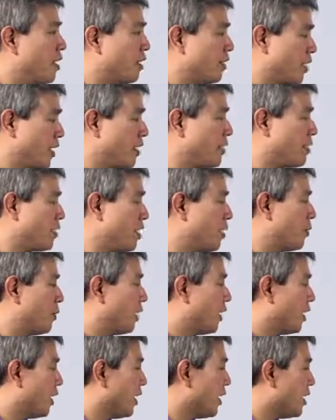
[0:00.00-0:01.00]
Next thing,
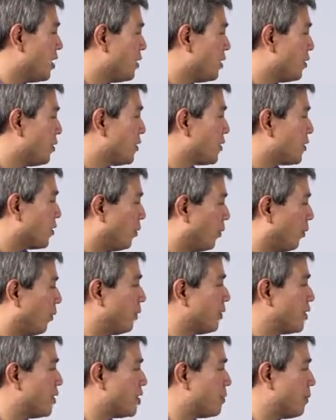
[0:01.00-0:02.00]
what I like to do is
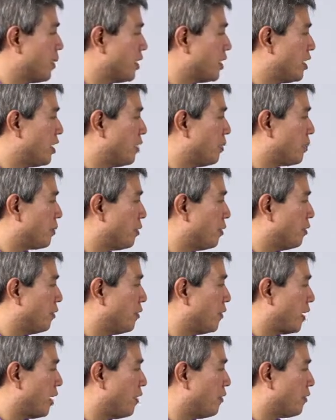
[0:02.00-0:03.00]
hold this BenQ
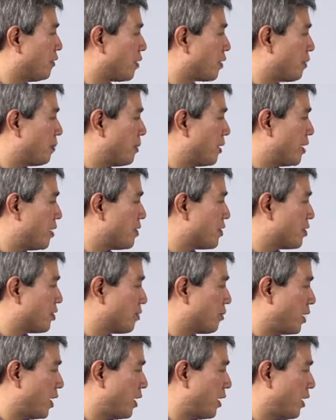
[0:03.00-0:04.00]
profile for comparison
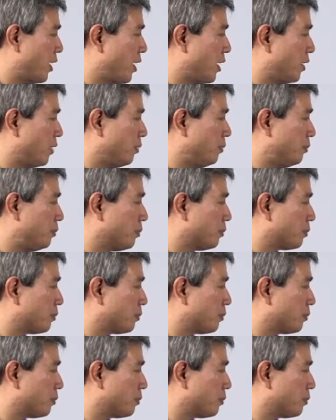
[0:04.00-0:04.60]
right now.